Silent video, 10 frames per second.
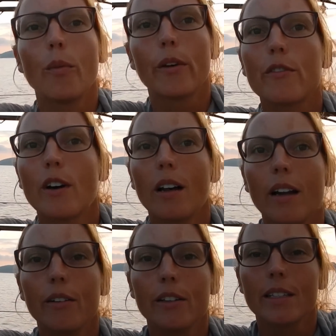We've
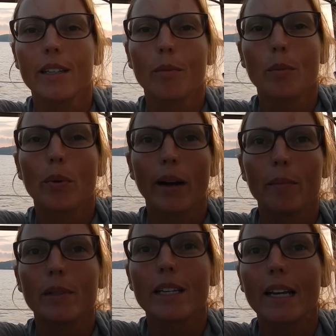got our supper
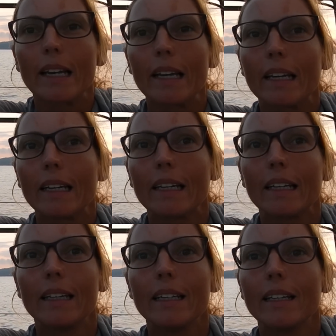prepped
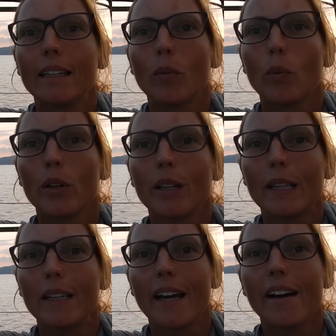and we're
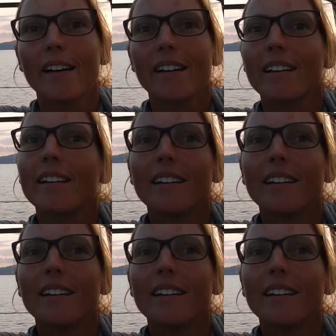nearly there.